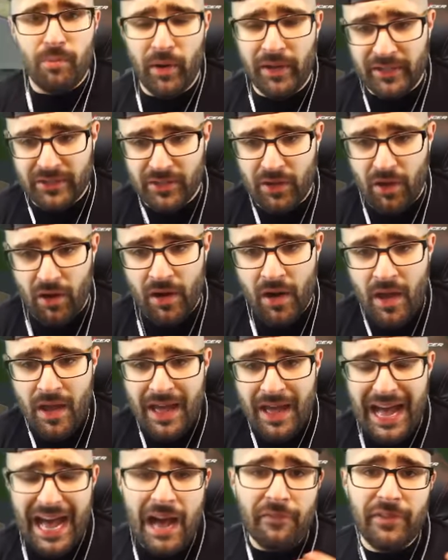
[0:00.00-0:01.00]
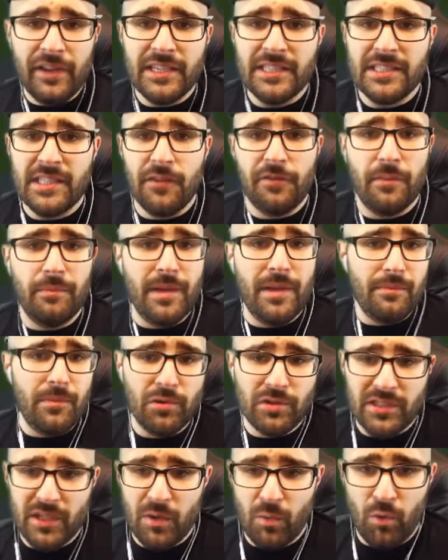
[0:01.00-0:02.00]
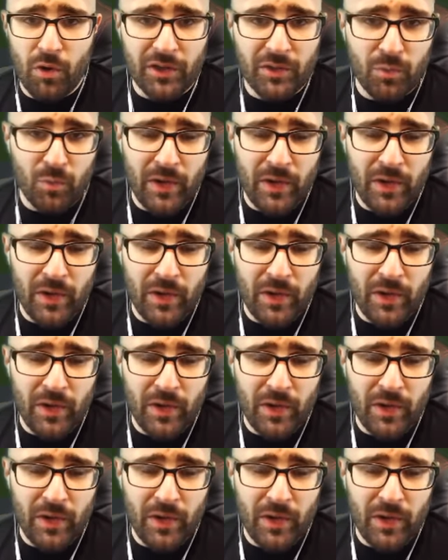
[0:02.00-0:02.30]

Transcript: points are. Obviously, for me, Musa worked